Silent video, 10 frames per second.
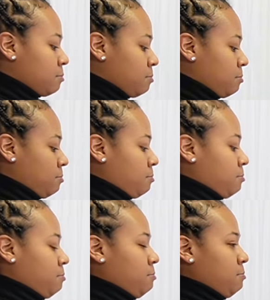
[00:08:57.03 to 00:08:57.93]

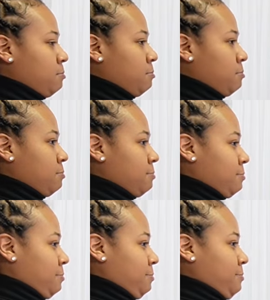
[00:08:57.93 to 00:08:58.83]

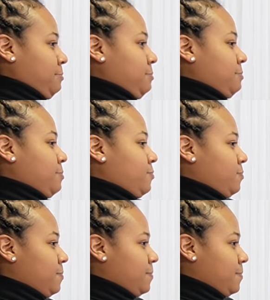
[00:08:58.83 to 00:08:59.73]

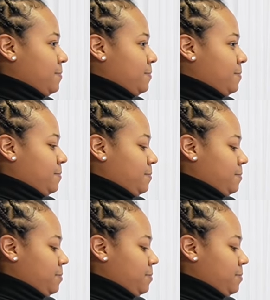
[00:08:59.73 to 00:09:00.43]
The person shown says nothing.